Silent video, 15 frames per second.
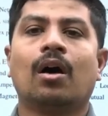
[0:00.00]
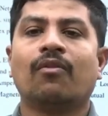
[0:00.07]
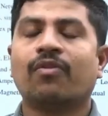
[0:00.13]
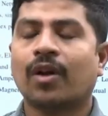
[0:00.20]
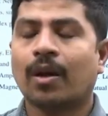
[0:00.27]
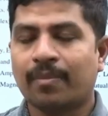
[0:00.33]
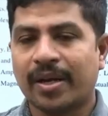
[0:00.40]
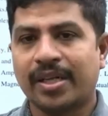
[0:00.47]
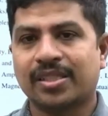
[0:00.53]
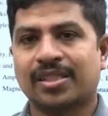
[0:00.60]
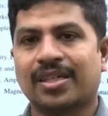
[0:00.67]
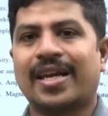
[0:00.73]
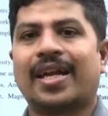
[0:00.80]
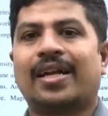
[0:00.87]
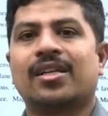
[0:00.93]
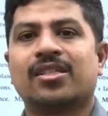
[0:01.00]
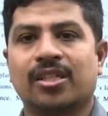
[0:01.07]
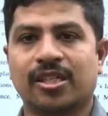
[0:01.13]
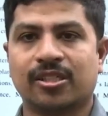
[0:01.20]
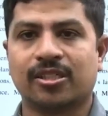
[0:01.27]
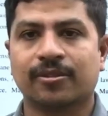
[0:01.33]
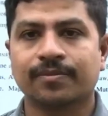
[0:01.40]
from its
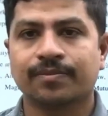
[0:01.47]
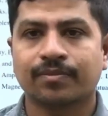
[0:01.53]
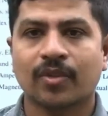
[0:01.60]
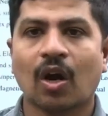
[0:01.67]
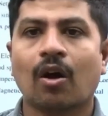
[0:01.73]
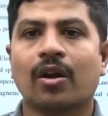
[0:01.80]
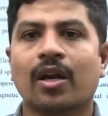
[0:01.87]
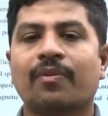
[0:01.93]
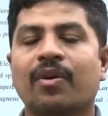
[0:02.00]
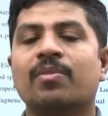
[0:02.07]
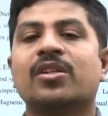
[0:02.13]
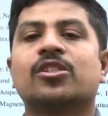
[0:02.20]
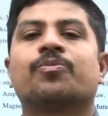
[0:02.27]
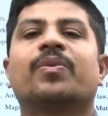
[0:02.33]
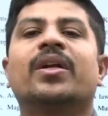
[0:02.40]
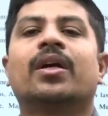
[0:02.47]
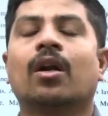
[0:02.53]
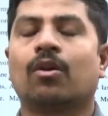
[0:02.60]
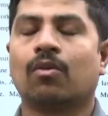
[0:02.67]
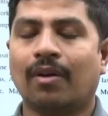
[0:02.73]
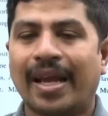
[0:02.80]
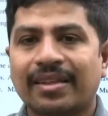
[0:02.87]
characteristics or from its speed
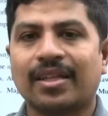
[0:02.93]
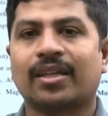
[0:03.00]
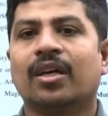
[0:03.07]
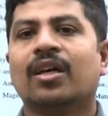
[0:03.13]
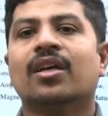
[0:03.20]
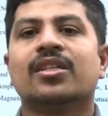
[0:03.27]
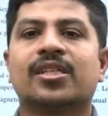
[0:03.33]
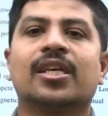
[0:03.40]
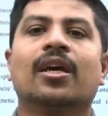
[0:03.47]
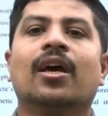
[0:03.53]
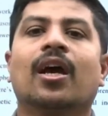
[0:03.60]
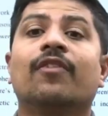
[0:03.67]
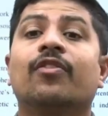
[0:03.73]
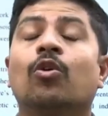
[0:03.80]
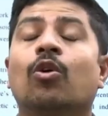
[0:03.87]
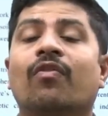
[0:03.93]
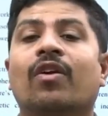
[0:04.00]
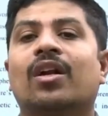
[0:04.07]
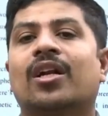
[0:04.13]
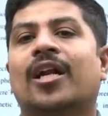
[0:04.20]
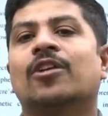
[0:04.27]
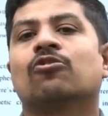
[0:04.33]
control like that see if you go for
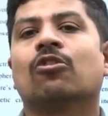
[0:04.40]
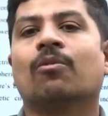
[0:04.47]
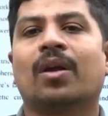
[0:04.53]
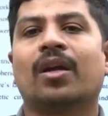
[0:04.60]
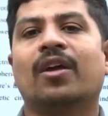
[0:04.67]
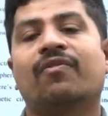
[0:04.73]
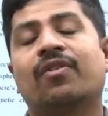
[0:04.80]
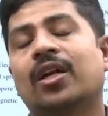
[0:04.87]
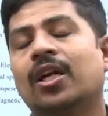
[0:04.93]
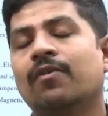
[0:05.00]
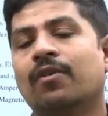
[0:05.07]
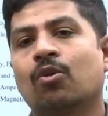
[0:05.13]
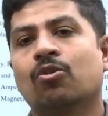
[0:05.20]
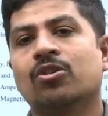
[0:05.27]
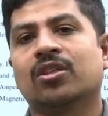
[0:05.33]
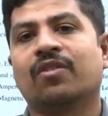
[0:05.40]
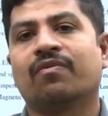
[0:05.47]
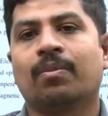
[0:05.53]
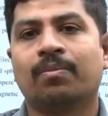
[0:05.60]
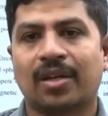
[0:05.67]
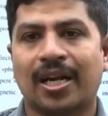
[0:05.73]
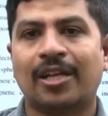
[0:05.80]
transformer definitely one question
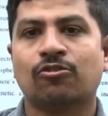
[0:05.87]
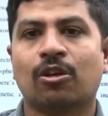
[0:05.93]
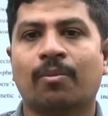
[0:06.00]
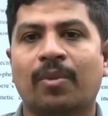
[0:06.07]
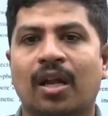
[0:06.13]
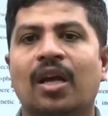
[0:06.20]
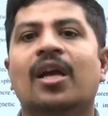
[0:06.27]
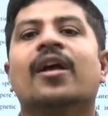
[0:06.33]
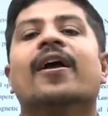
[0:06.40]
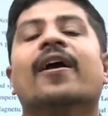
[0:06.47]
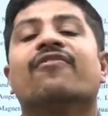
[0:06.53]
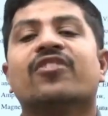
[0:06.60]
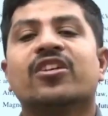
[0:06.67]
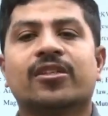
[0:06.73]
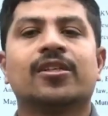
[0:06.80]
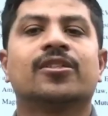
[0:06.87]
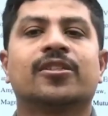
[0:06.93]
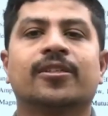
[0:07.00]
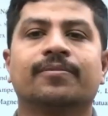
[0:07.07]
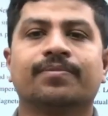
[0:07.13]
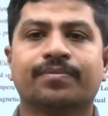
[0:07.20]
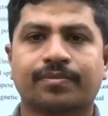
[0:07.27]
from transformer
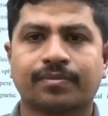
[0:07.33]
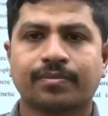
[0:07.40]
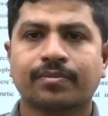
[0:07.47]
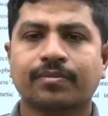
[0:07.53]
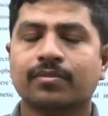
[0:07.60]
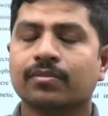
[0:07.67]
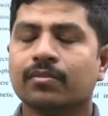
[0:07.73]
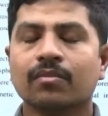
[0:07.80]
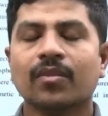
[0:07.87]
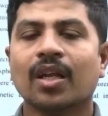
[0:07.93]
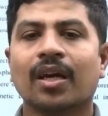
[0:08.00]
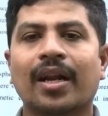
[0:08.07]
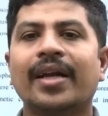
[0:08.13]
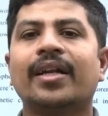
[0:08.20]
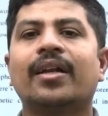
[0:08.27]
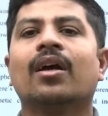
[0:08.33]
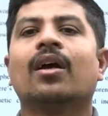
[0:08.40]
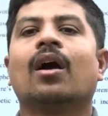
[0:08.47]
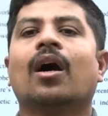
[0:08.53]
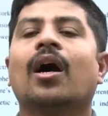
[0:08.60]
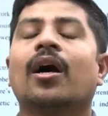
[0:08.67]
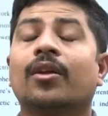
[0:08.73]
efficiency right
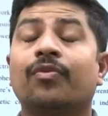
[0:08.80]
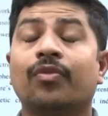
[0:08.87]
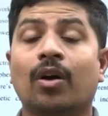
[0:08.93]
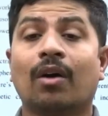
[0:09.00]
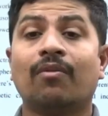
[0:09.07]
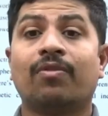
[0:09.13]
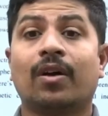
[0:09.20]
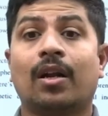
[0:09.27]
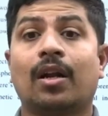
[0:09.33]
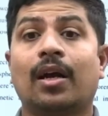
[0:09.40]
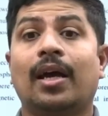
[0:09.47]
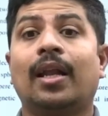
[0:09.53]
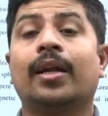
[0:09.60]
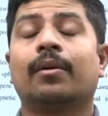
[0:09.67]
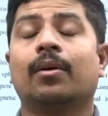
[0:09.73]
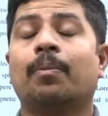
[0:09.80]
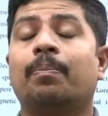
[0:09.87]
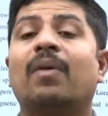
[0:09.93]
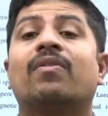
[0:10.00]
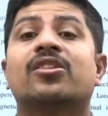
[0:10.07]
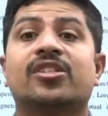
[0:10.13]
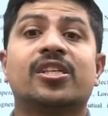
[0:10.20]
or if you come for uh, uh
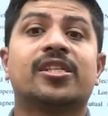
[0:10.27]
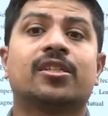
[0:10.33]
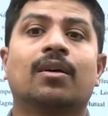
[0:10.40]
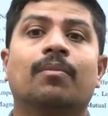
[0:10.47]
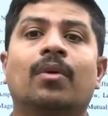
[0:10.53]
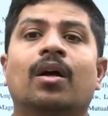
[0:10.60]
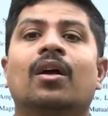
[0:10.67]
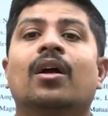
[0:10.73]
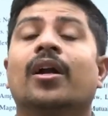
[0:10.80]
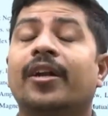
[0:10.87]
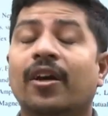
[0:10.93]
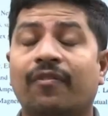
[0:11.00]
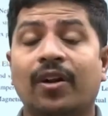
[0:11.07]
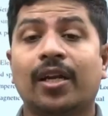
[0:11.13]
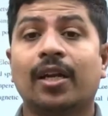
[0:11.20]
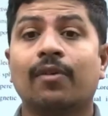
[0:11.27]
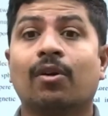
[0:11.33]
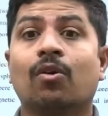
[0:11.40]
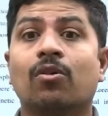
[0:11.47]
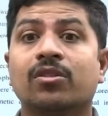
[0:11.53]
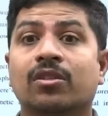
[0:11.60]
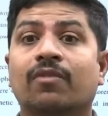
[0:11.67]
power system definitely
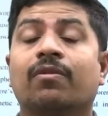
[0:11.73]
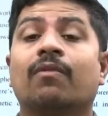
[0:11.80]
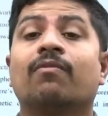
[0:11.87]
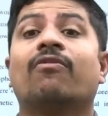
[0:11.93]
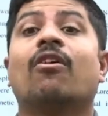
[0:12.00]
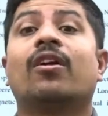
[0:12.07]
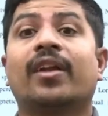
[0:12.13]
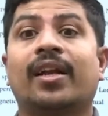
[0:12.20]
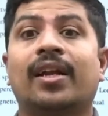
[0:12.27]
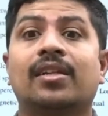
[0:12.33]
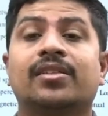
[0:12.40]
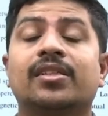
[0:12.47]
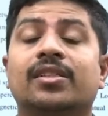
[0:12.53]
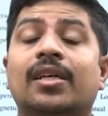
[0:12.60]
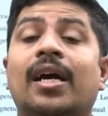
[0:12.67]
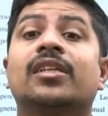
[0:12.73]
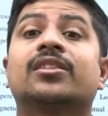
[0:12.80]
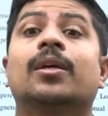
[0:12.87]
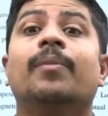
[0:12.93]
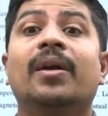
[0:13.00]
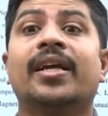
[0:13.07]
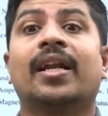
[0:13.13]
one question from fault analysis and
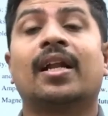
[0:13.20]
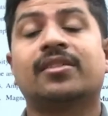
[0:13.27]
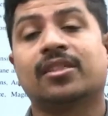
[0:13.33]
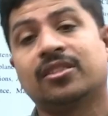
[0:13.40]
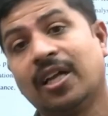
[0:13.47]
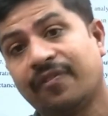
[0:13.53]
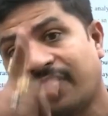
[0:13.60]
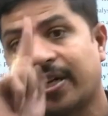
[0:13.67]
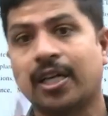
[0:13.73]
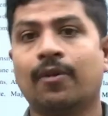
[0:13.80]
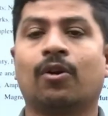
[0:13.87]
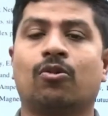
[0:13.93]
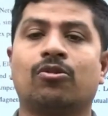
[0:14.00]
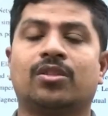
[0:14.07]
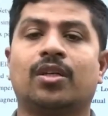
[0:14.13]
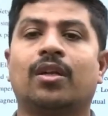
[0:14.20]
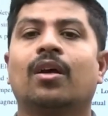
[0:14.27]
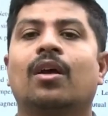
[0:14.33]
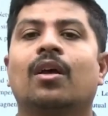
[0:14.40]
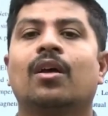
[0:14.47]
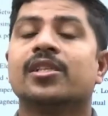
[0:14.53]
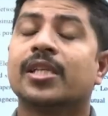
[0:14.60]
stability analysis definitely one question
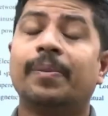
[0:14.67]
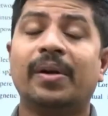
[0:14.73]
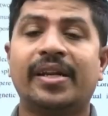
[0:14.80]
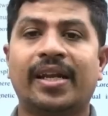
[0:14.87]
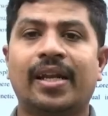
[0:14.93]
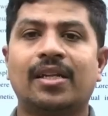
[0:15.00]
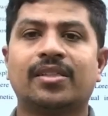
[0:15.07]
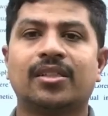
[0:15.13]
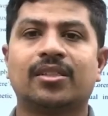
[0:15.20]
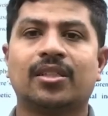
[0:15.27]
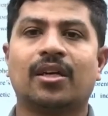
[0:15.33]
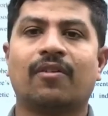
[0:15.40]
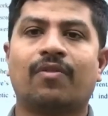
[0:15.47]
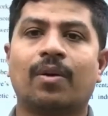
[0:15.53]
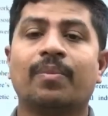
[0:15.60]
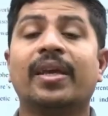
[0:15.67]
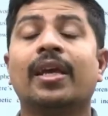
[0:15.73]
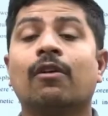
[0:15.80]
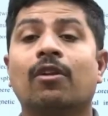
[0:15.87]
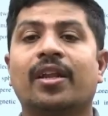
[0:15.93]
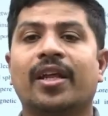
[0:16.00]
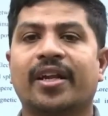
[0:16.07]
stability analysis uh, from
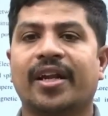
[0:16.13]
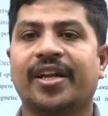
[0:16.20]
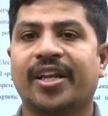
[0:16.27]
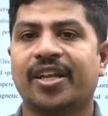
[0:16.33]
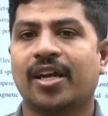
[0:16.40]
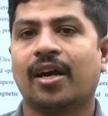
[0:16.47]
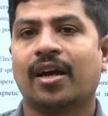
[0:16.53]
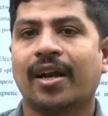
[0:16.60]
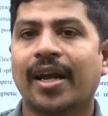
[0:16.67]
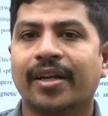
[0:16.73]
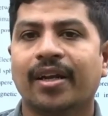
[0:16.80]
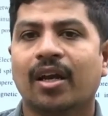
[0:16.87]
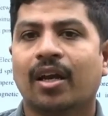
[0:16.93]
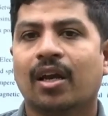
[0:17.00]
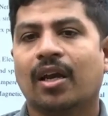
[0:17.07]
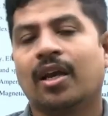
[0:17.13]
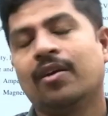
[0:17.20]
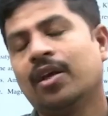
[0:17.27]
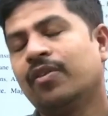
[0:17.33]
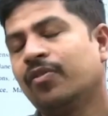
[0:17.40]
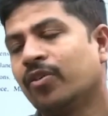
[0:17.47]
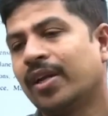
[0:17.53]
equal area criteria right
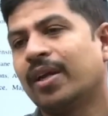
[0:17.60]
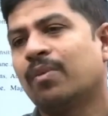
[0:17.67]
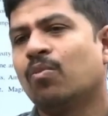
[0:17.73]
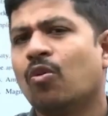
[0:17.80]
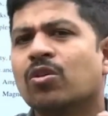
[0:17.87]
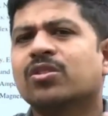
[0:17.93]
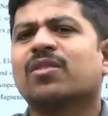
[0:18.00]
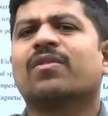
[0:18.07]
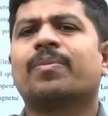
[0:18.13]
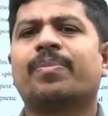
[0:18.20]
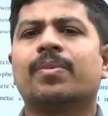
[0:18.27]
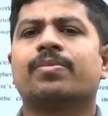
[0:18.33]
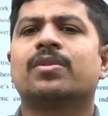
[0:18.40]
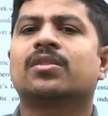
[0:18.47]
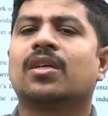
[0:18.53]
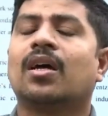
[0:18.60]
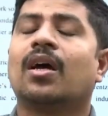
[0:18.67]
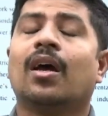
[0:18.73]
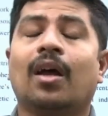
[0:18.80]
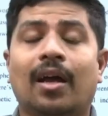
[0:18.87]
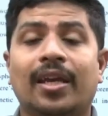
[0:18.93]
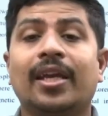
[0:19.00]
if you take most of the papers uh,
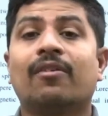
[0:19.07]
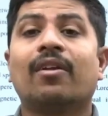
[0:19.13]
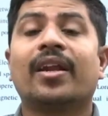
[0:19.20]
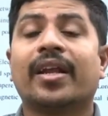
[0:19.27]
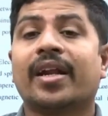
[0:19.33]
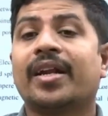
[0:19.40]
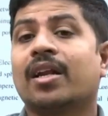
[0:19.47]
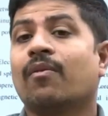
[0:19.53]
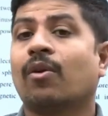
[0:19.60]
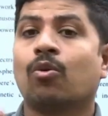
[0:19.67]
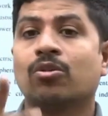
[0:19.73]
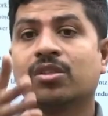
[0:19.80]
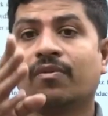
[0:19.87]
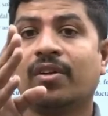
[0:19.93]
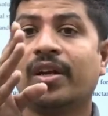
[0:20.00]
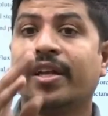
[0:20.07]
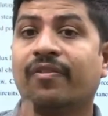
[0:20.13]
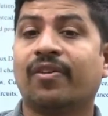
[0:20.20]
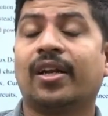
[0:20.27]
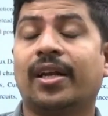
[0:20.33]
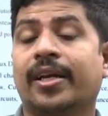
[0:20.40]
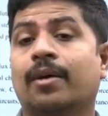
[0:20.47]
equal area criteria one question will
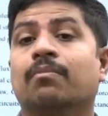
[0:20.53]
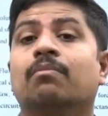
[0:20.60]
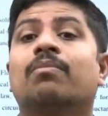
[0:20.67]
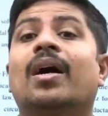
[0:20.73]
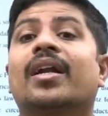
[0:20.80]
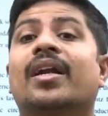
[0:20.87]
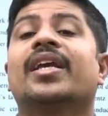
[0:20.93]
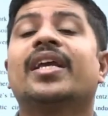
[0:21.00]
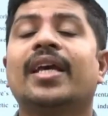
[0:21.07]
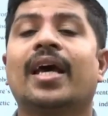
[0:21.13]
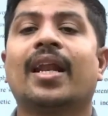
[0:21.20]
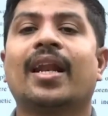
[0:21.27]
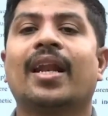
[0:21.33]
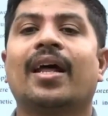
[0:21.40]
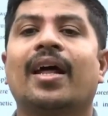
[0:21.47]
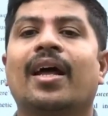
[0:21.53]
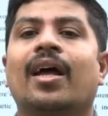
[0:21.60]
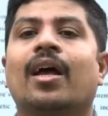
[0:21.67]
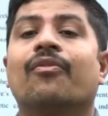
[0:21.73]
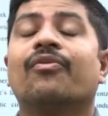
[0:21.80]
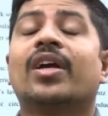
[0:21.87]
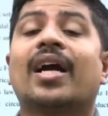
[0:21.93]
definitely come but here uh,
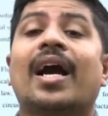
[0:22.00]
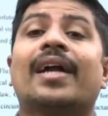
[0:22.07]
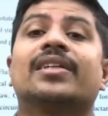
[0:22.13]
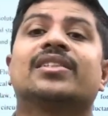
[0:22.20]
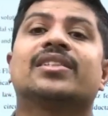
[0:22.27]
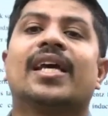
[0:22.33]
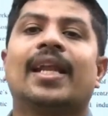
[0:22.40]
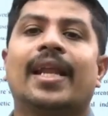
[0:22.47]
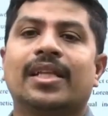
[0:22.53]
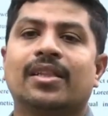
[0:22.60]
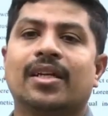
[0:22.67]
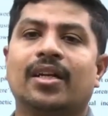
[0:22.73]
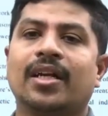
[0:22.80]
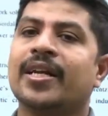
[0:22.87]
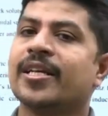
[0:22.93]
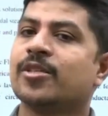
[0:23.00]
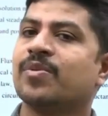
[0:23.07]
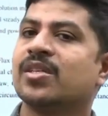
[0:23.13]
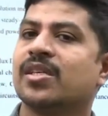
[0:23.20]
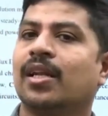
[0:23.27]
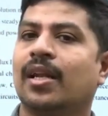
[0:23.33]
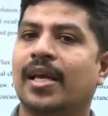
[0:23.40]
we can't say like that in
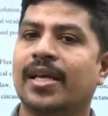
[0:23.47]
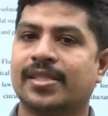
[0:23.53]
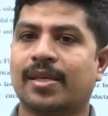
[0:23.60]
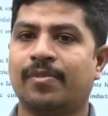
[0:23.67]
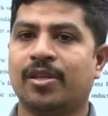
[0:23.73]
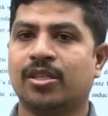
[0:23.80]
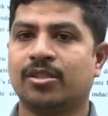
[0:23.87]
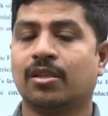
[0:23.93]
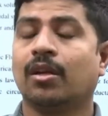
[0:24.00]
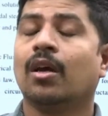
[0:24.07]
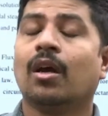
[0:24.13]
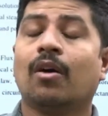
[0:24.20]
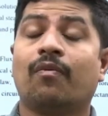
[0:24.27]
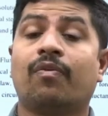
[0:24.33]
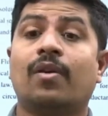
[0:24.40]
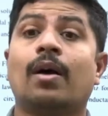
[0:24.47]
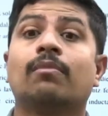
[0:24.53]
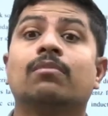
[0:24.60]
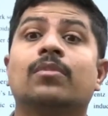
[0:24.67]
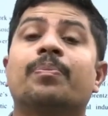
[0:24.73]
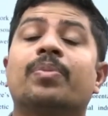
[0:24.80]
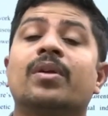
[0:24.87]
HPCL examination
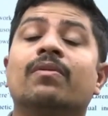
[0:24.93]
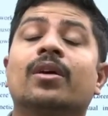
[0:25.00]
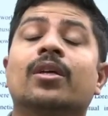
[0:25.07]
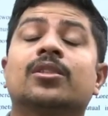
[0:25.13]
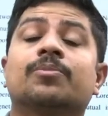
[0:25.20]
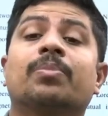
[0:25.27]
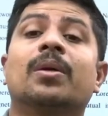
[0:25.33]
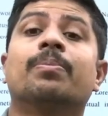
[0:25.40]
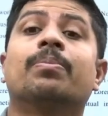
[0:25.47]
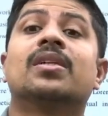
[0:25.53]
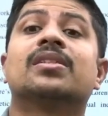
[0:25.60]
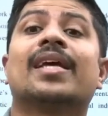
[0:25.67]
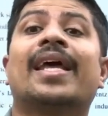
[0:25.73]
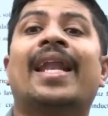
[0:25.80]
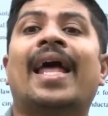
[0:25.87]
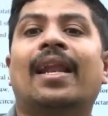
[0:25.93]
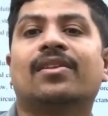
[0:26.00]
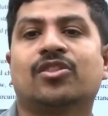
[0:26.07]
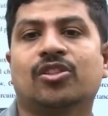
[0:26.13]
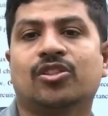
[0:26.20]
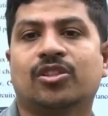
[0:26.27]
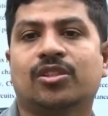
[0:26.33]
from the previous papers
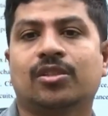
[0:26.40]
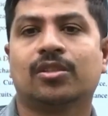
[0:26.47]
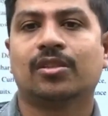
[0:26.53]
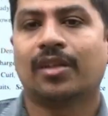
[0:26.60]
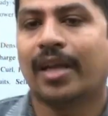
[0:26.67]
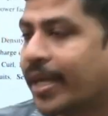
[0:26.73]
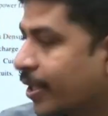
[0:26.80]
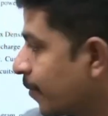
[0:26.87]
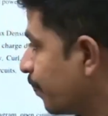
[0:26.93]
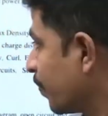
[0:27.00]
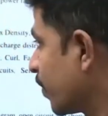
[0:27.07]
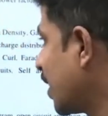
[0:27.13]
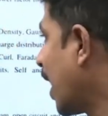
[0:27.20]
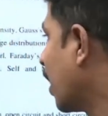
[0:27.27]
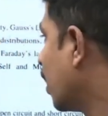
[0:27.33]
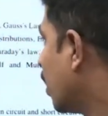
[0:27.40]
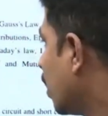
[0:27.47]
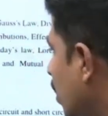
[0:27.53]
analysis right yeah